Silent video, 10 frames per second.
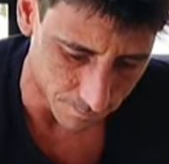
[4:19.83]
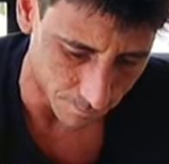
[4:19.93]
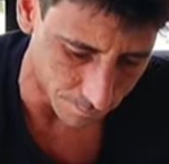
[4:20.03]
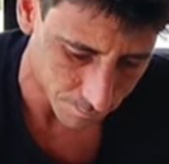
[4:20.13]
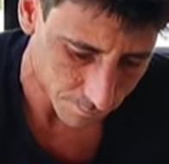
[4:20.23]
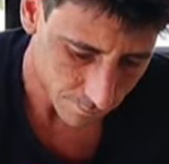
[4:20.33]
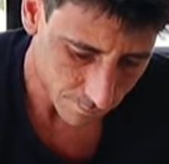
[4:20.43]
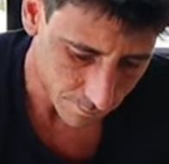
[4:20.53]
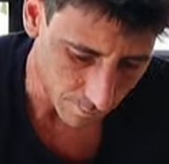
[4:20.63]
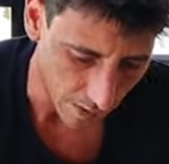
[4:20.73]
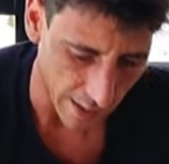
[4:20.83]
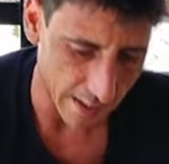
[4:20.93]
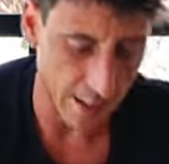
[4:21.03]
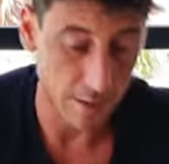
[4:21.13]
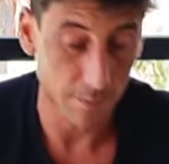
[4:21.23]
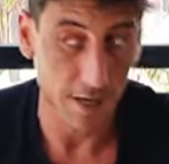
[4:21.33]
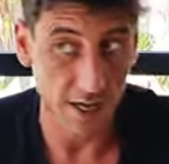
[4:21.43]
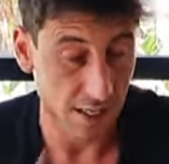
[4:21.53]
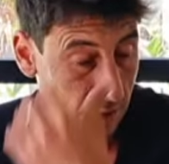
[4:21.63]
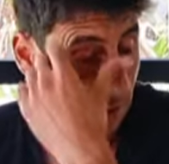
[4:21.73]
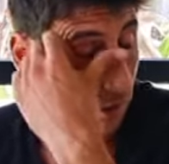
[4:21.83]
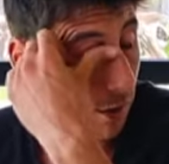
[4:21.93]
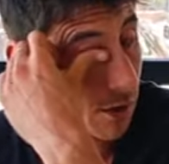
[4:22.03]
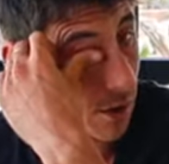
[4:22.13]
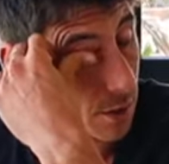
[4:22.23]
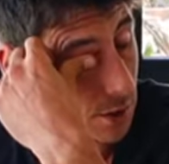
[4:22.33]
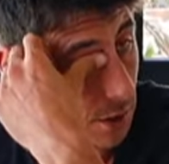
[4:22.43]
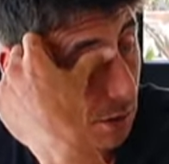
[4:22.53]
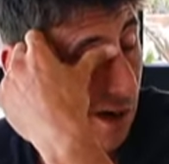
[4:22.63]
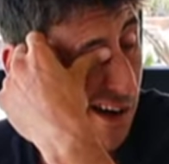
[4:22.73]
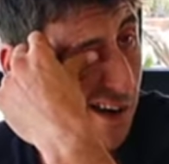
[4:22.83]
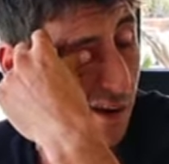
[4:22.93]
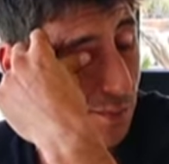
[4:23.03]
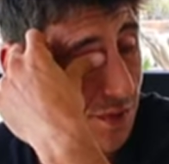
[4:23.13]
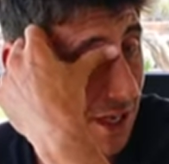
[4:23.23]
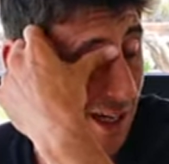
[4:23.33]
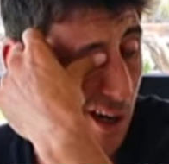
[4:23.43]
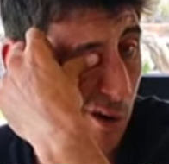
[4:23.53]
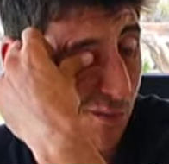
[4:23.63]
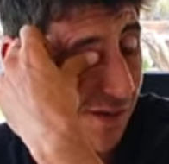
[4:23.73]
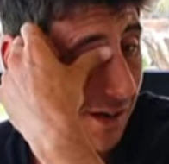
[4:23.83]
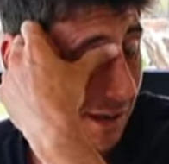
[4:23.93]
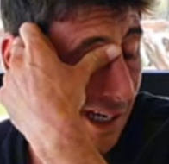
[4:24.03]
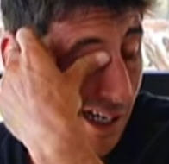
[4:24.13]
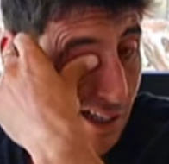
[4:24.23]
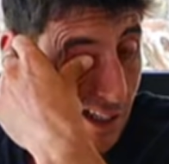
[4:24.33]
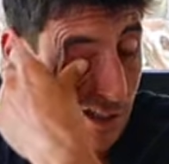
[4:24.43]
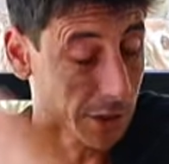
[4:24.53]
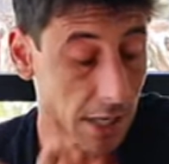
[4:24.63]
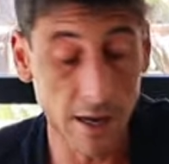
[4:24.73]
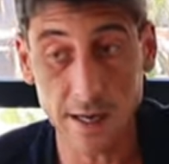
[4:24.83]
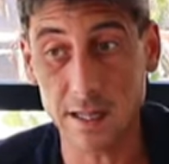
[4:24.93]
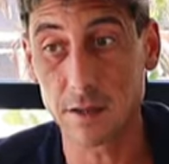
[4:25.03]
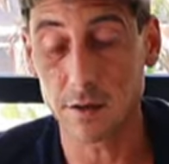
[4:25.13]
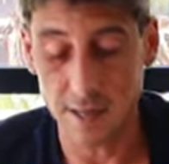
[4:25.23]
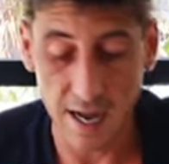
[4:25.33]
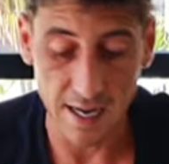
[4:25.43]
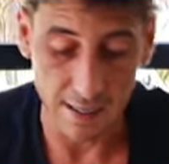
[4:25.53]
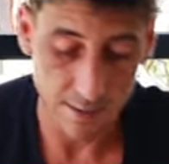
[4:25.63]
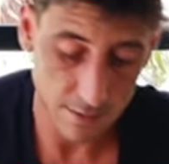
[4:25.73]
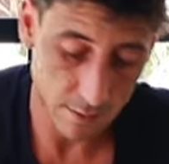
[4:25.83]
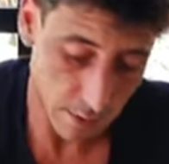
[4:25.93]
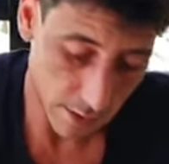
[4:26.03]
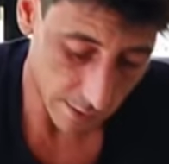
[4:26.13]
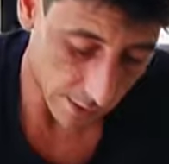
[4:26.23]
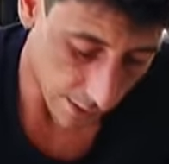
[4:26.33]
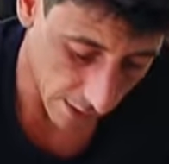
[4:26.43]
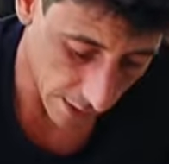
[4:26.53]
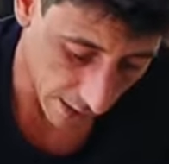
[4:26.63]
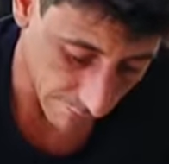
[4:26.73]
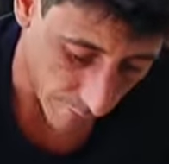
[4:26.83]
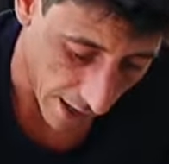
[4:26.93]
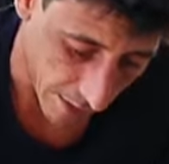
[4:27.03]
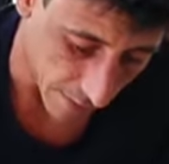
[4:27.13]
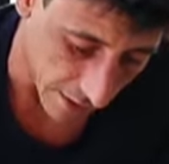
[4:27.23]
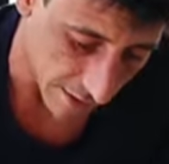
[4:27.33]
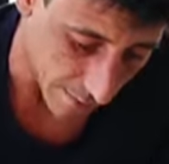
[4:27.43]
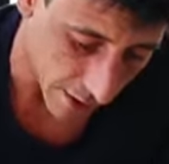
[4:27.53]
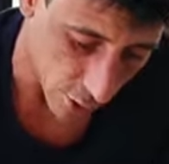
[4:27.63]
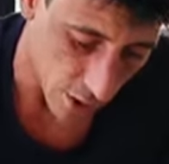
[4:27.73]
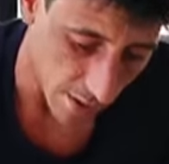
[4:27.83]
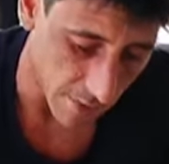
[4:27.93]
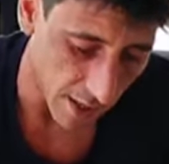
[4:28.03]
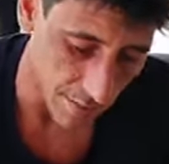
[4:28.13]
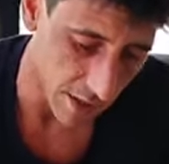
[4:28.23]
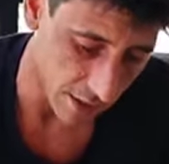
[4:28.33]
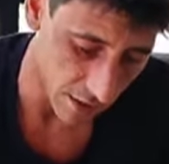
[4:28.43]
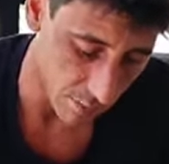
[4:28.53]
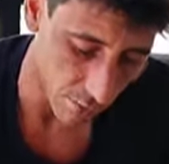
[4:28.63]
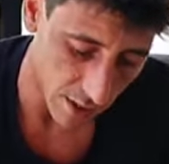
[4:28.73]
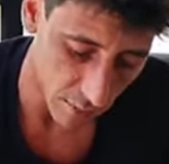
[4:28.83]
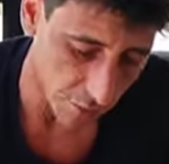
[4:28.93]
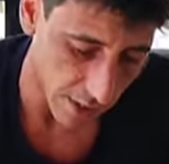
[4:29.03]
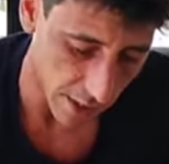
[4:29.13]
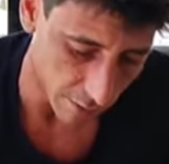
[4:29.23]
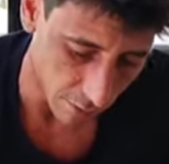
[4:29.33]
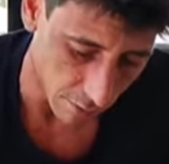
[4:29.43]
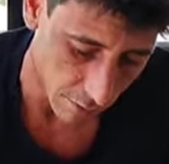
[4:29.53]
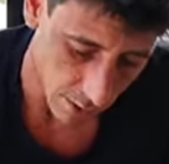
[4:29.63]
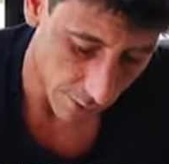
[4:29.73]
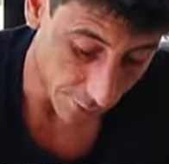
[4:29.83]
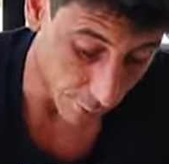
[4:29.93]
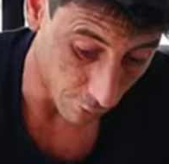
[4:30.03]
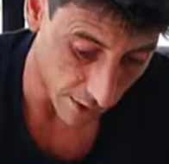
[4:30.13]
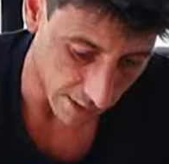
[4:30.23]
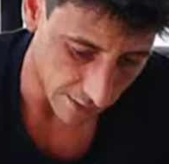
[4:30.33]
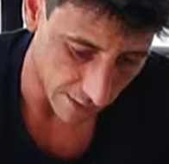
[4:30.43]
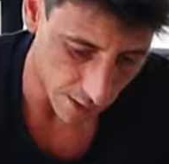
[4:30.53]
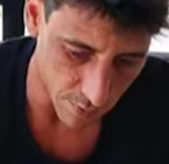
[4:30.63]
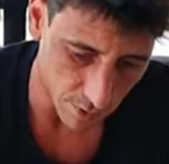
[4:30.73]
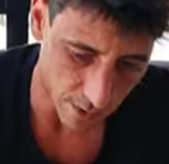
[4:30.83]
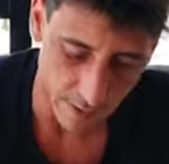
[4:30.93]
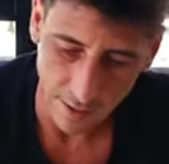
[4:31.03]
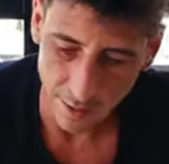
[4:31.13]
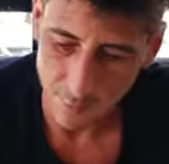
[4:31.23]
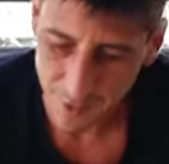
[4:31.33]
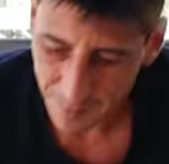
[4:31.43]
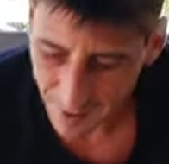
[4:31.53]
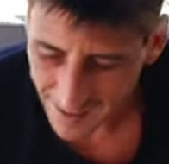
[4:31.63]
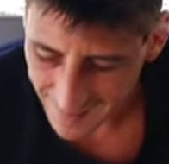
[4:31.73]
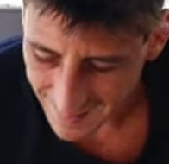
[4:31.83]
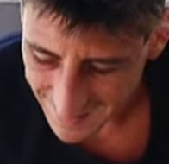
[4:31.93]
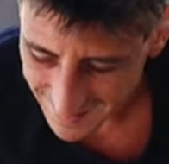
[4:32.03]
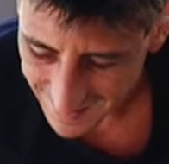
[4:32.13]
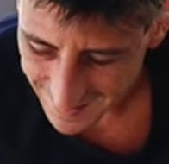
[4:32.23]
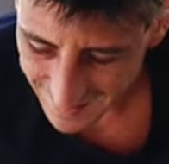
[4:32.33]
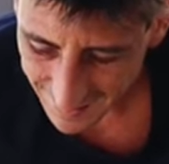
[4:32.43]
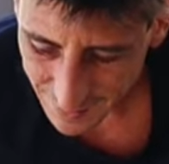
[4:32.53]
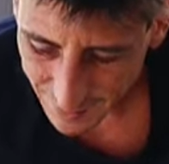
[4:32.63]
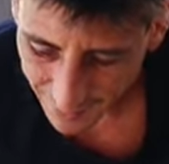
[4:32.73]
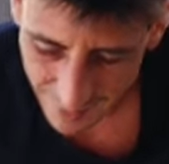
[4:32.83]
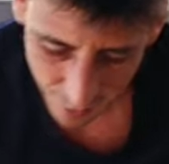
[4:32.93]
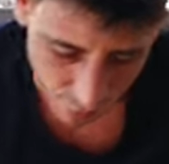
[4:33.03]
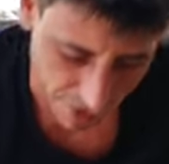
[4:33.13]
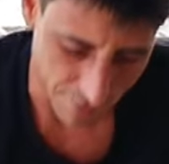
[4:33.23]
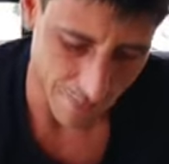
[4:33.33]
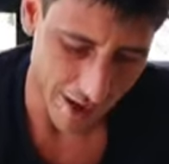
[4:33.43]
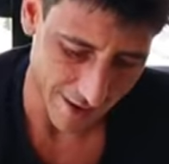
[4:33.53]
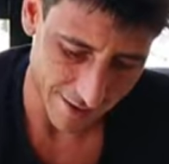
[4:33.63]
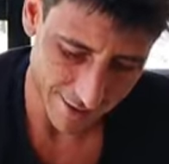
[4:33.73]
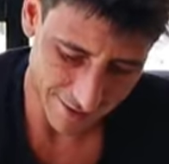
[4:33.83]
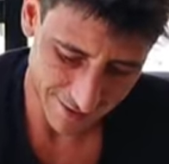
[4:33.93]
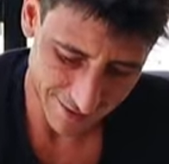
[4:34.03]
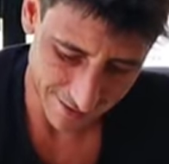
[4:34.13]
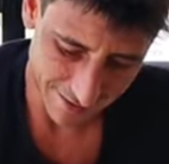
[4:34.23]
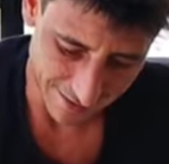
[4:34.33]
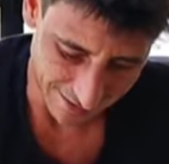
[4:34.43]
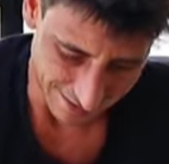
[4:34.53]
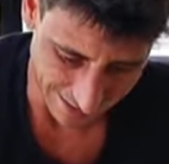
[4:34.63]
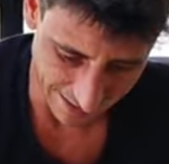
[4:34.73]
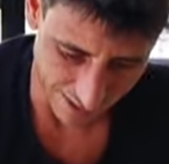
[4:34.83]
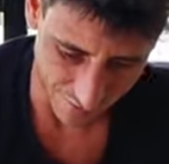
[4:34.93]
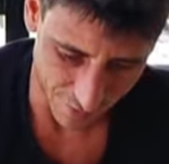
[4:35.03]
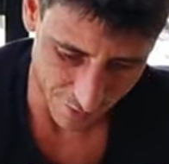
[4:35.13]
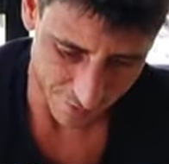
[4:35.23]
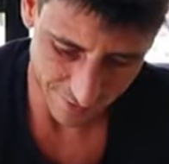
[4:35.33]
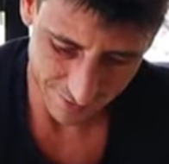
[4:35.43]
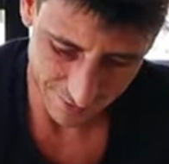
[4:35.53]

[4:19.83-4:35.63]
and I ended up kiting till longer, so I ended up taking it home. So now I got their kite that I need to give back because I'm not trying to buy it, man. It's a brand new kite too. Great kite, but I don't want to buy it. So I gotta go give it back. Il est vent.